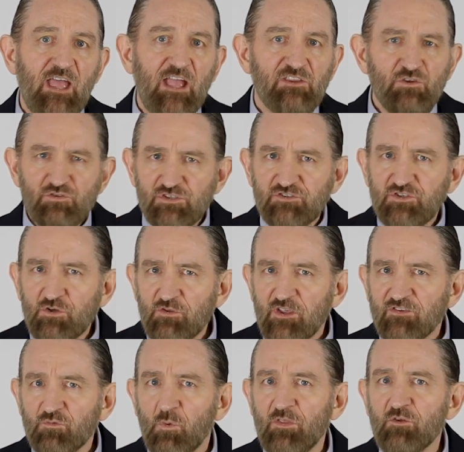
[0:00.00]
and you should do
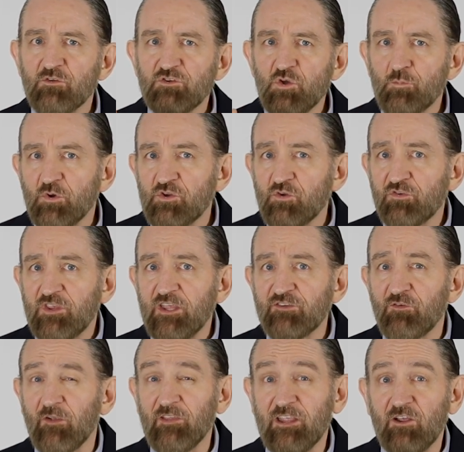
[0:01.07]
this whether you produce kid
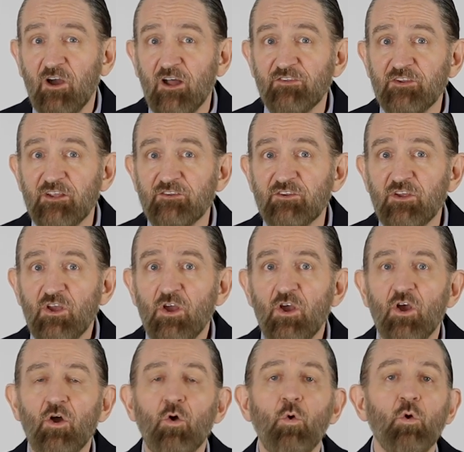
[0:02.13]
friendly content
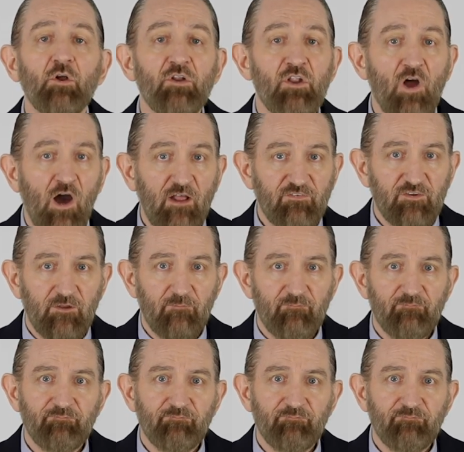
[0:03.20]
or not.